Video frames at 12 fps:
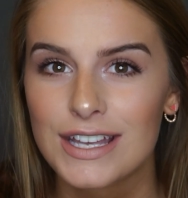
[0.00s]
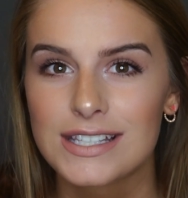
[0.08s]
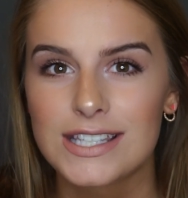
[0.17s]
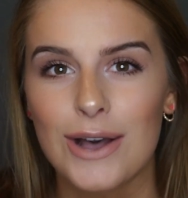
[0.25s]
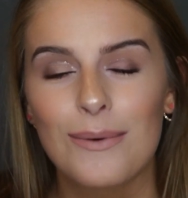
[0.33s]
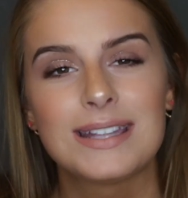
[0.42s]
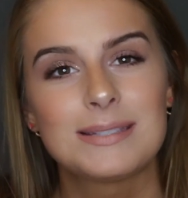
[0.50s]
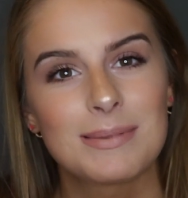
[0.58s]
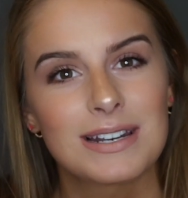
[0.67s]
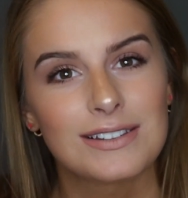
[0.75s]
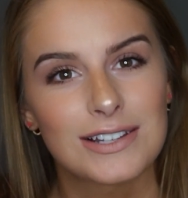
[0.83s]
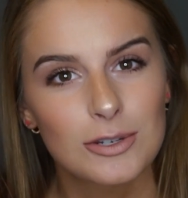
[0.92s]
So it's
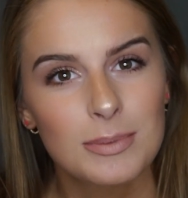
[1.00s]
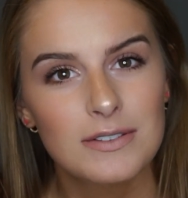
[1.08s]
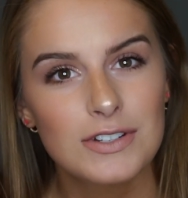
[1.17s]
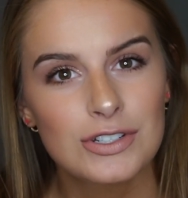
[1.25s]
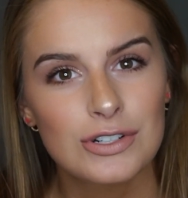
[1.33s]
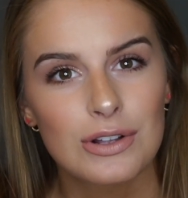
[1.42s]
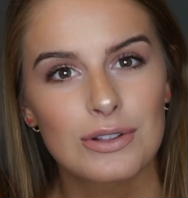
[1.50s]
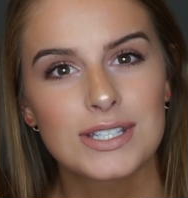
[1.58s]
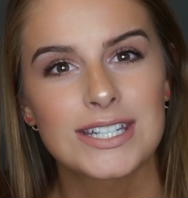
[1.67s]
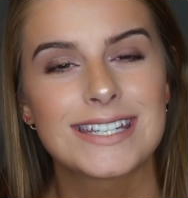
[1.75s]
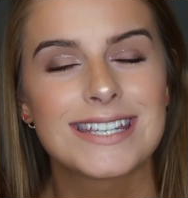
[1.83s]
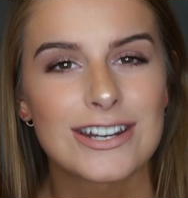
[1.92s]
been a little bit of a struggle
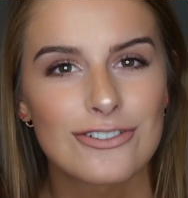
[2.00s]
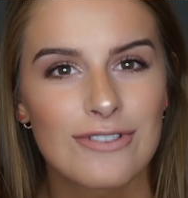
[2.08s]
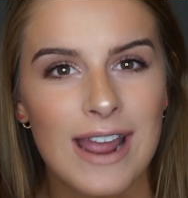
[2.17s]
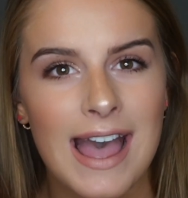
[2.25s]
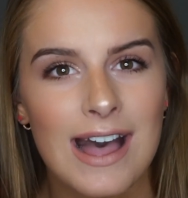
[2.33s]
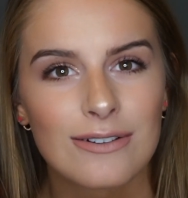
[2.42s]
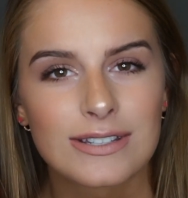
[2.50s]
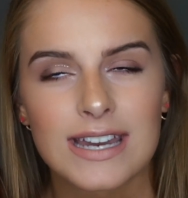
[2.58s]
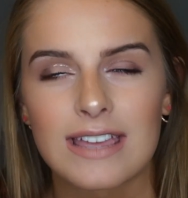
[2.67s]
to get around.